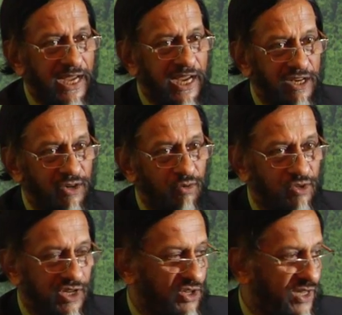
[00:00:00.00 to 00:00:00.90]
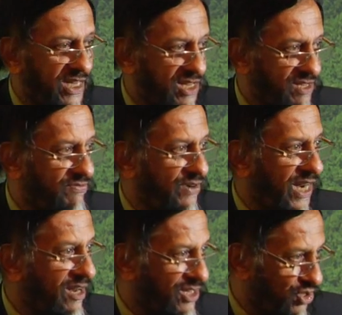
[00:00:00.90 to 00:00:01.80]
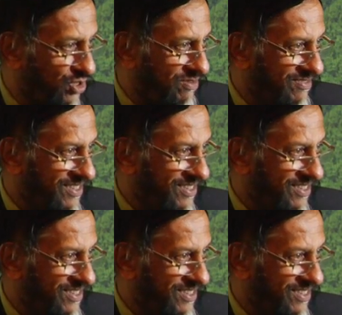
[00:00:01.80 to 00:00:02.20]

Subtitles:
ain't no such thing as a free lunch.